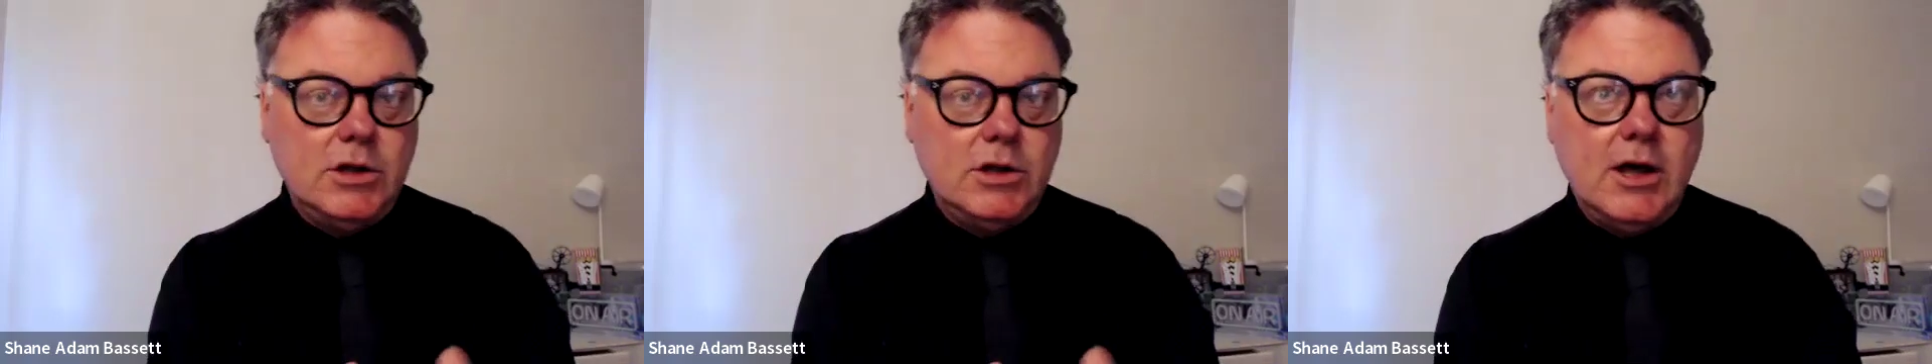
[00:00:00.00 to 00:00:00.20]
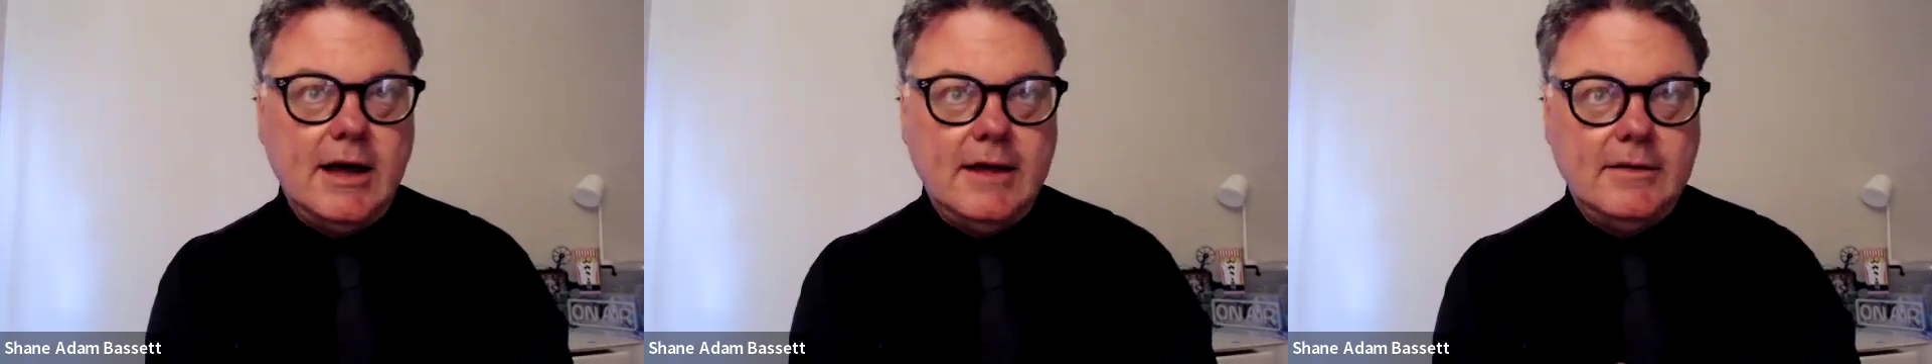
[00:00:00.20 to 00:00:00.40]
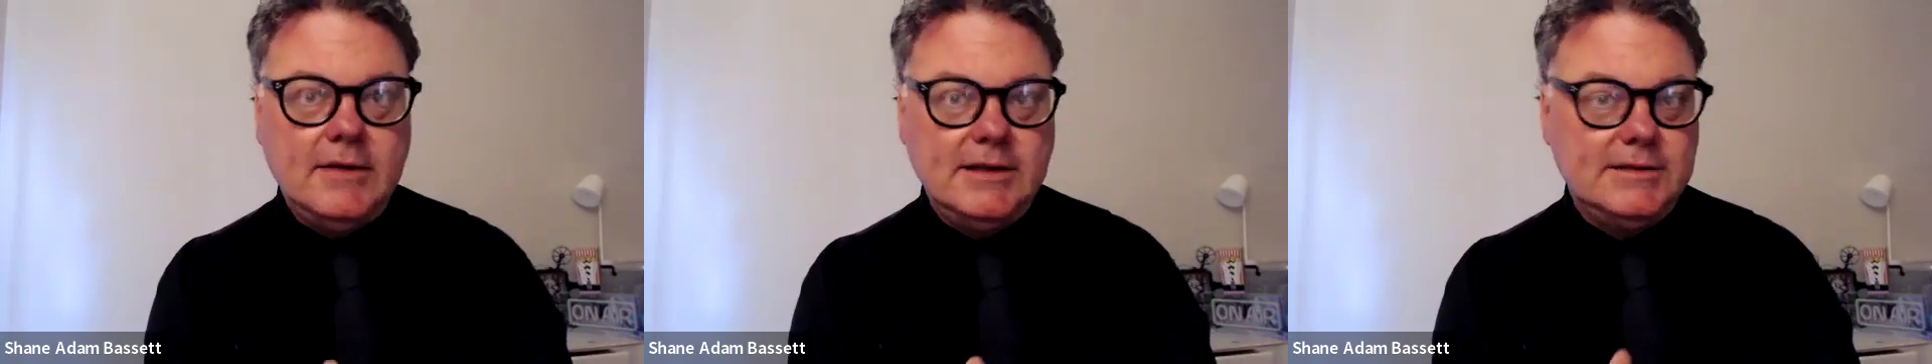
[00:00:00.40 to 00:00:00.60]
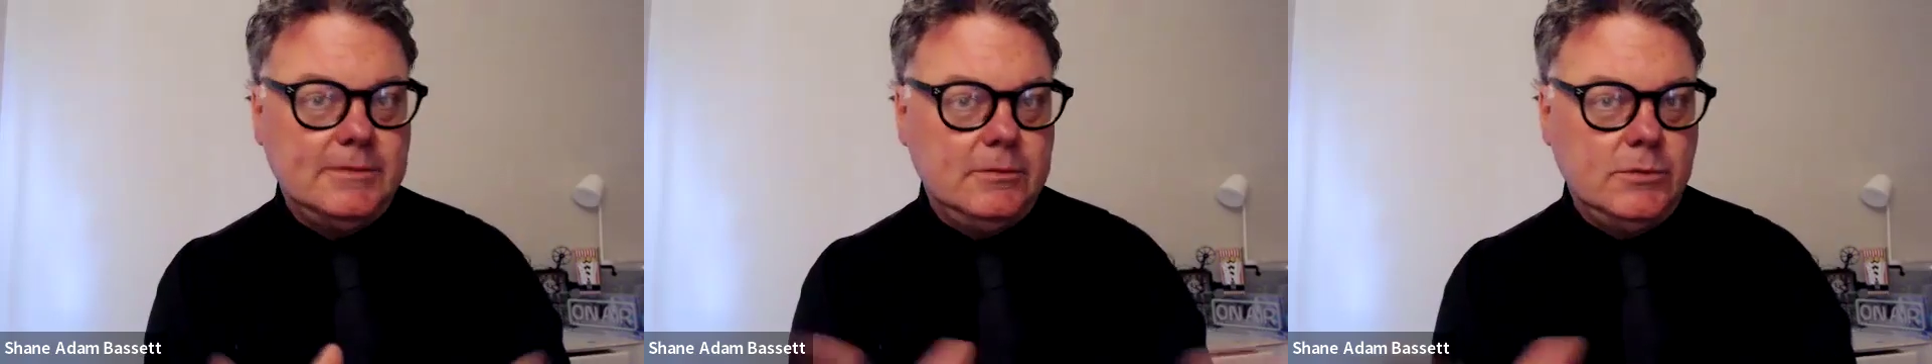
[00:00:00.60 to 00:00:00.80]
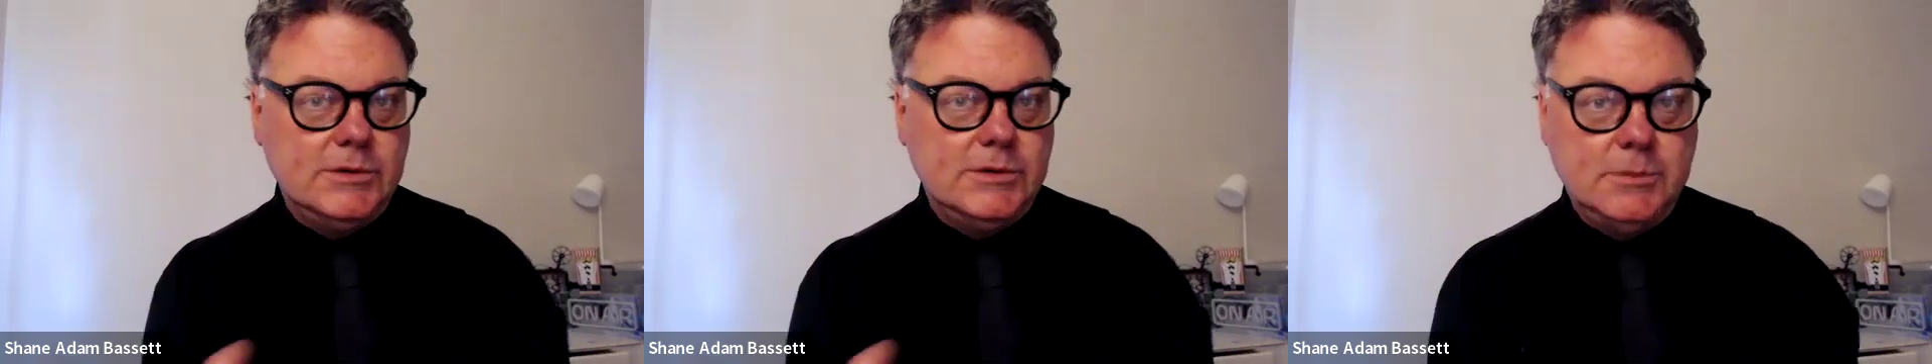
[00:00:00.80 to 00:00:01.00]
Goliath,
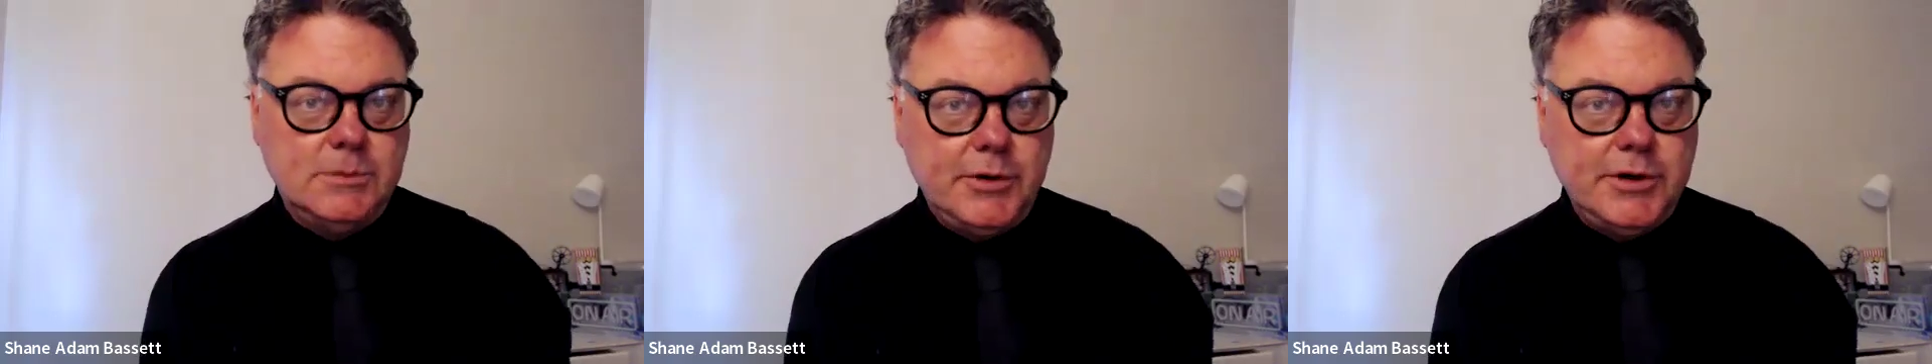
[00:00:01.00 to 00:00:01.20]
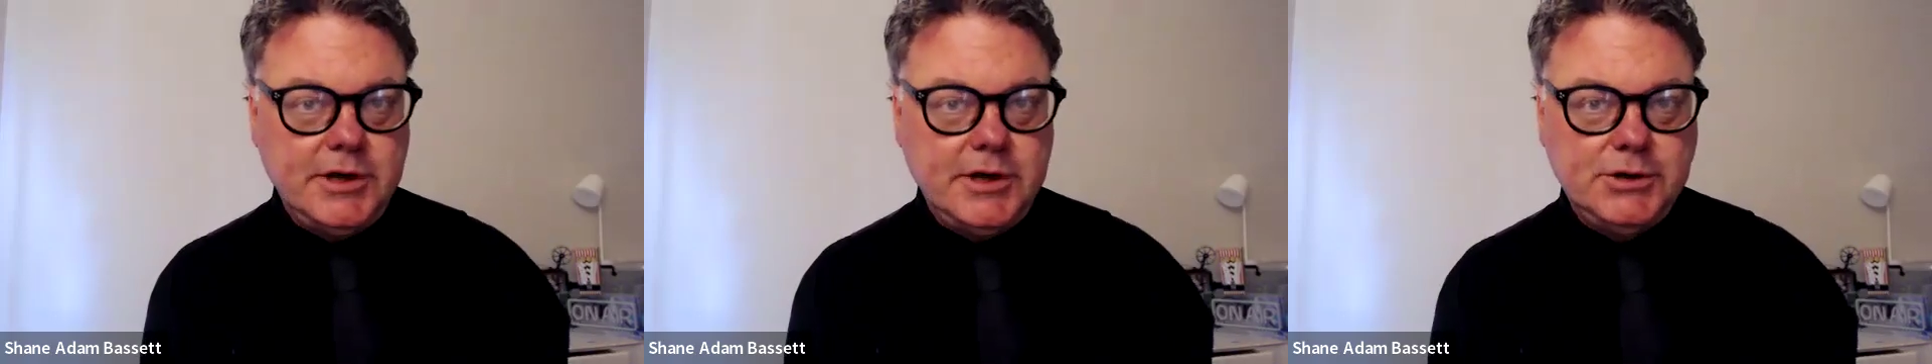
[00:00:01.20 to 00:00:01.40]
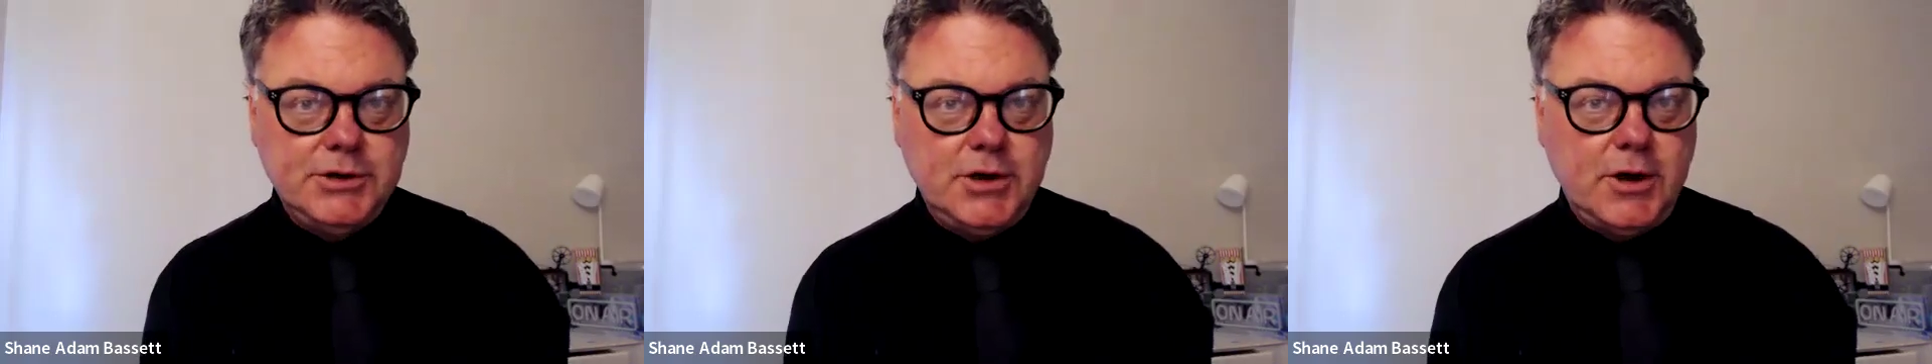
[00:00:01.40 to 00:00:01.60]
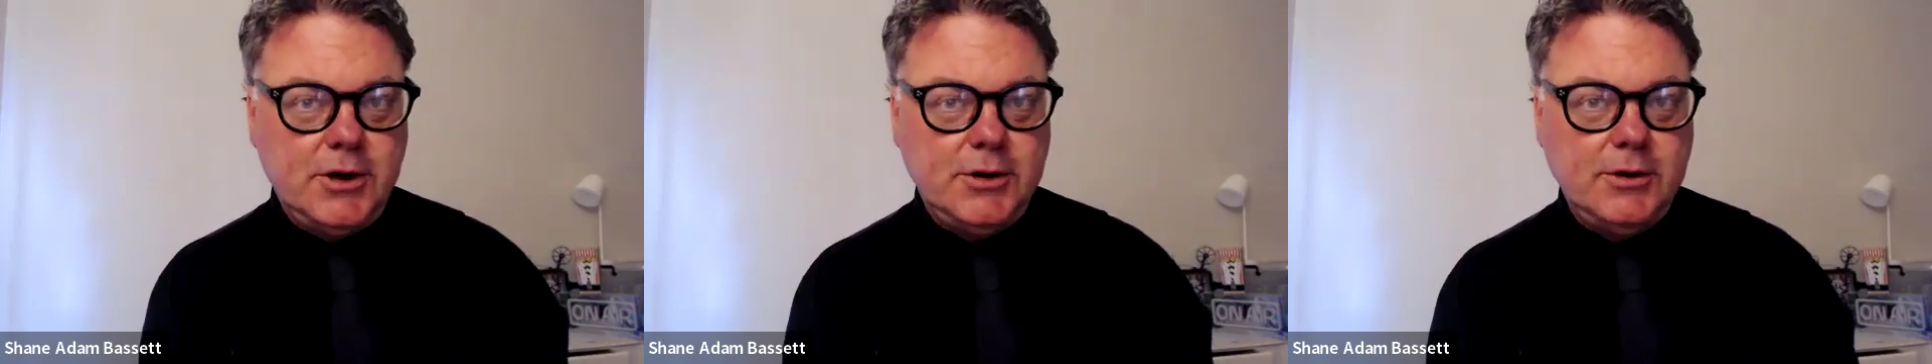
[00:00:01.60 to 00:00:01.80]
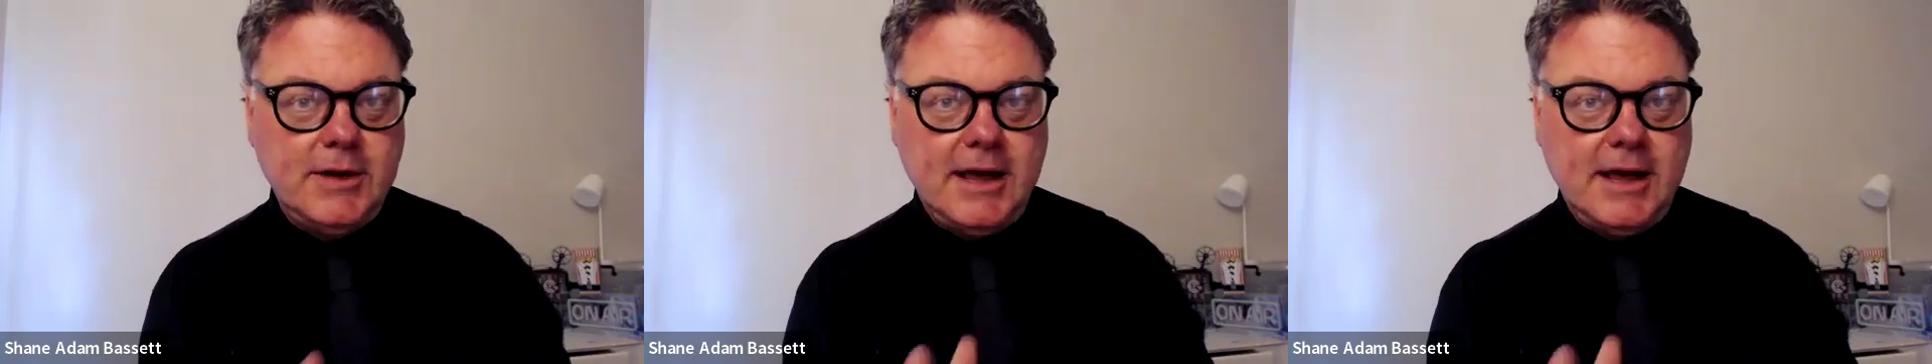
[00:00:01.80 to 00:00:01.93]
was a brilliant show.